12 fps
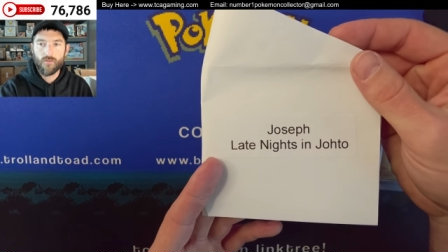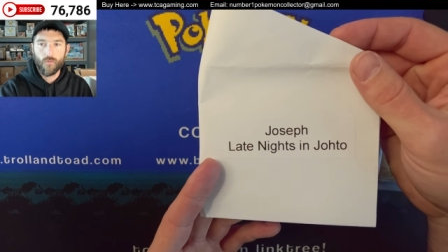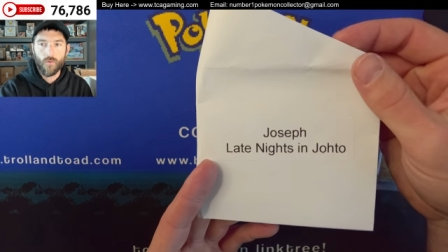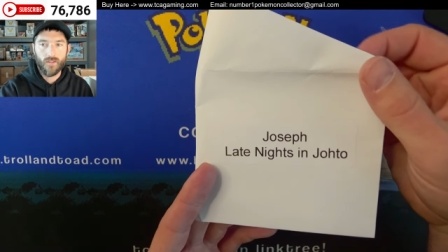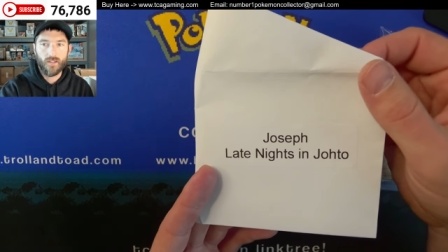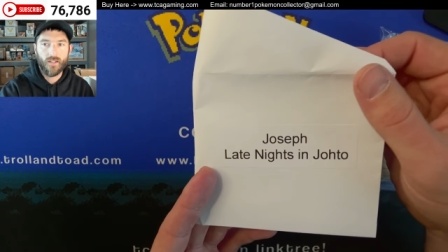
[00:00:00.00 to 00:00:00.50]

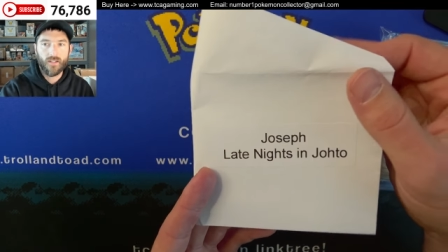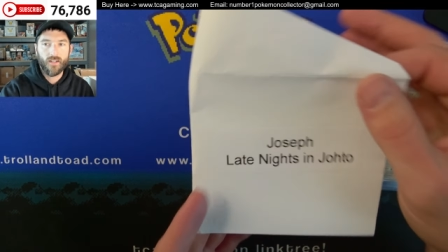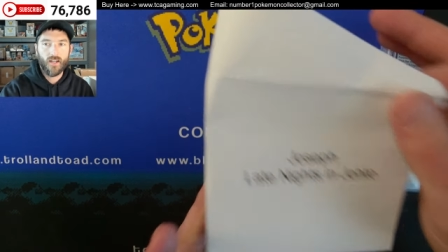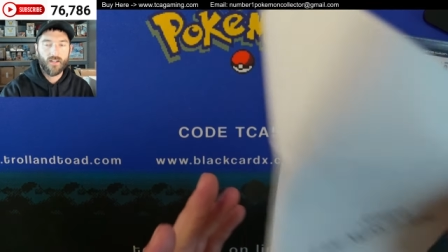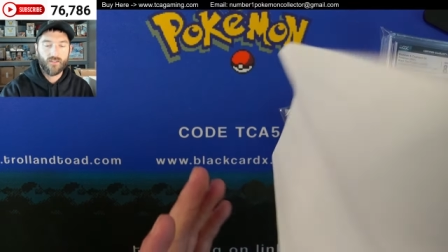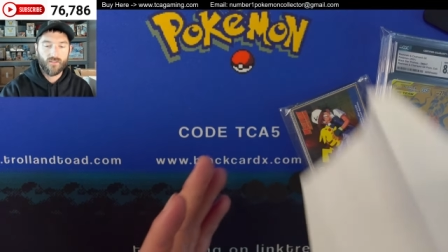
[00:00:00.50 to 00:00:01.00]
with Late
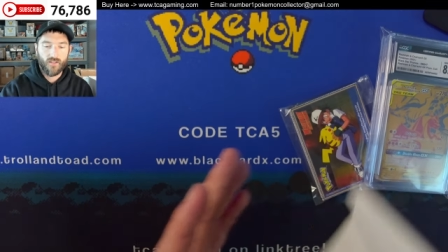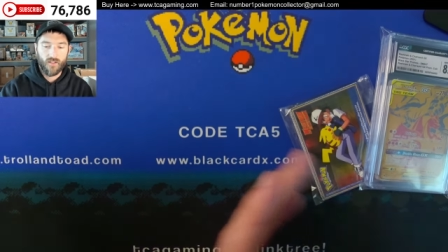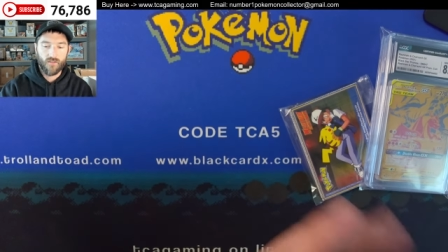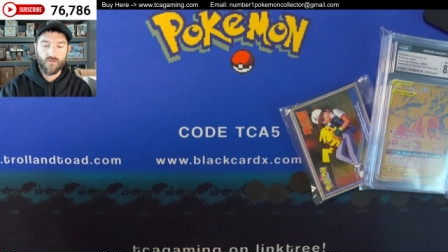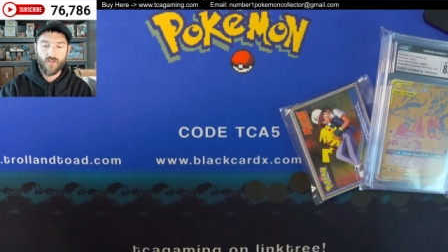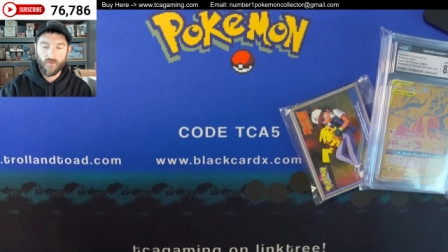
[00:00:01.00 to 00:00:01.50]
Nights
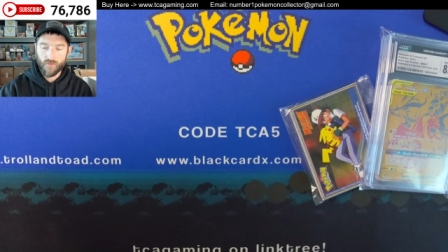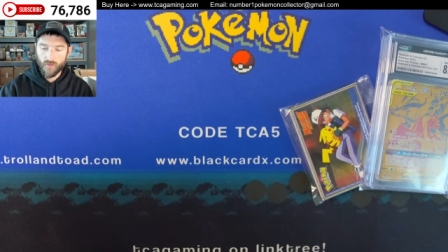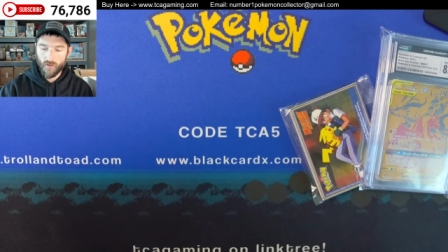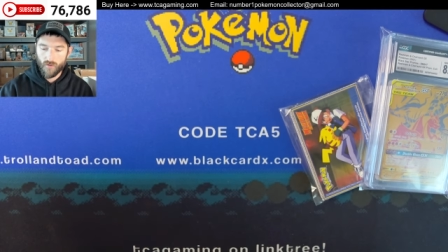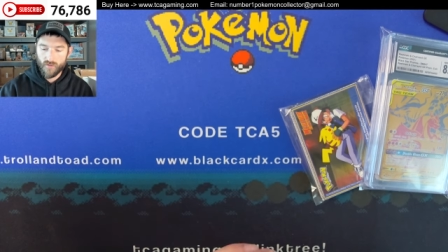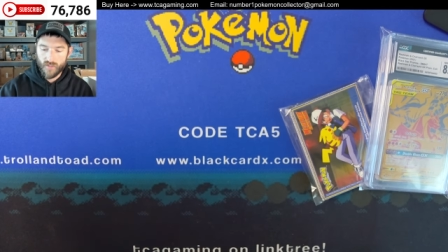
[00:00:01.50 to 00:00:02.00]
in
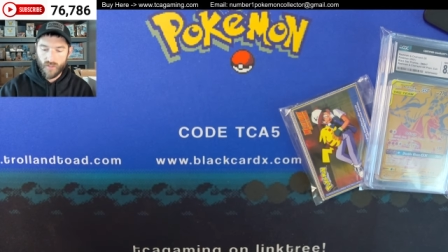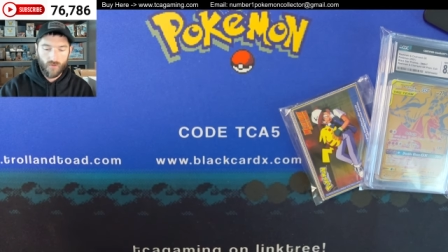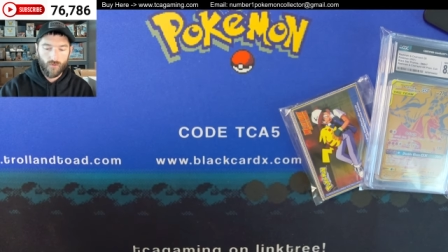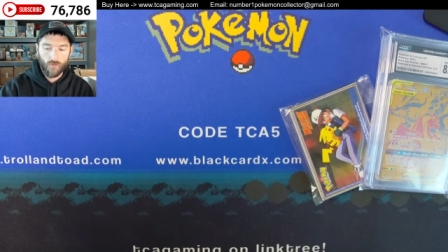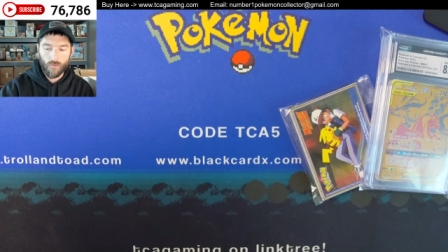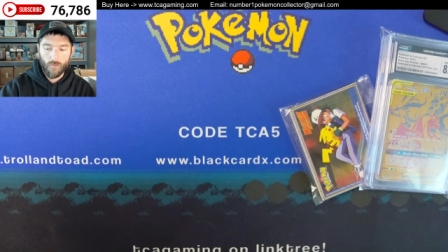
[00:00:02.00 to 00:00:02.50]
Johto. He's got a
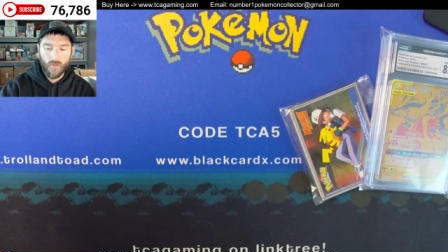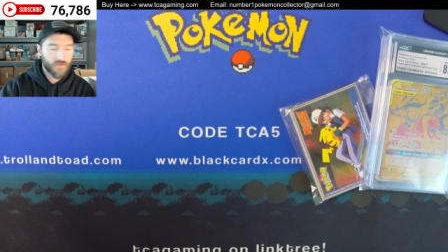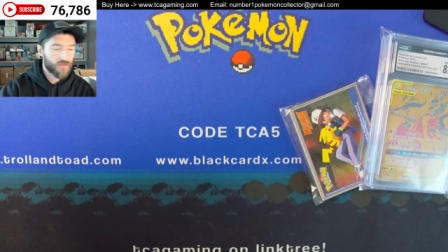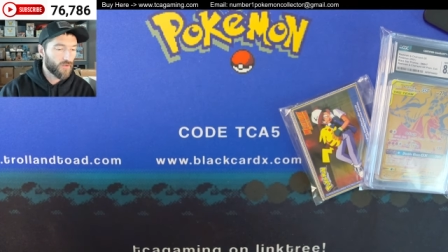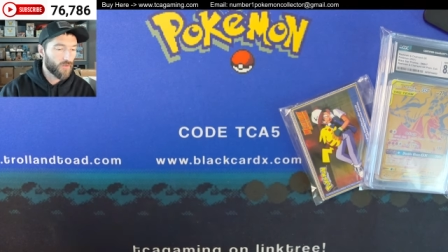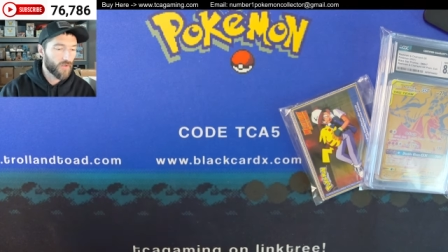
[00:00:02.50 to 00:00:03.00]
cool little
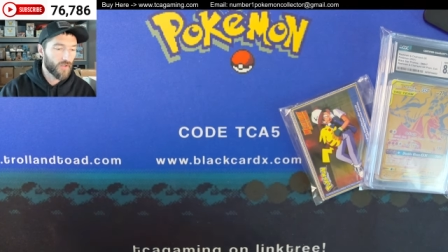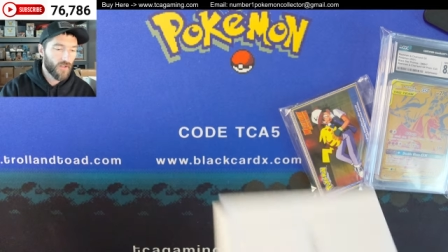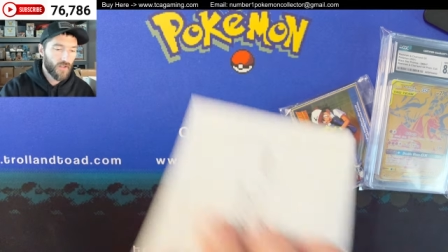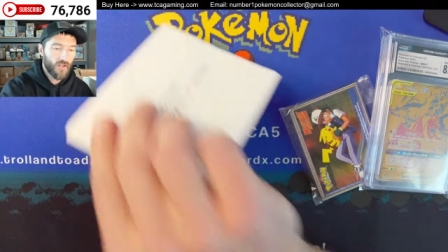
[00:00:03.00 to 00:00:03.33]
business going.